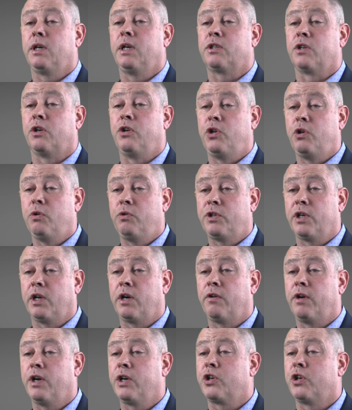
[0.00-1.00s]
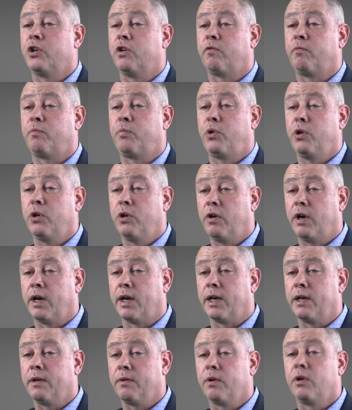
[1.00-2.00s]
is a new generation of pure
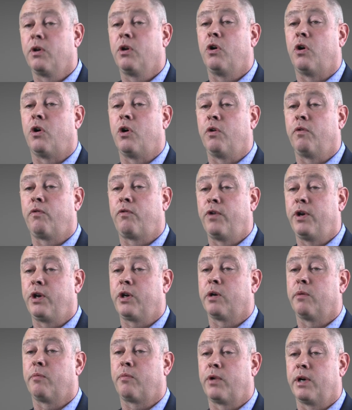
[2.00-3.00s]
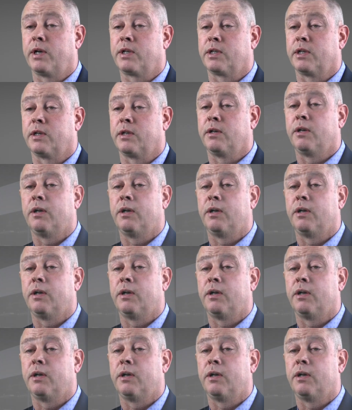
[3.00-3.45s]
air, oil free compressor,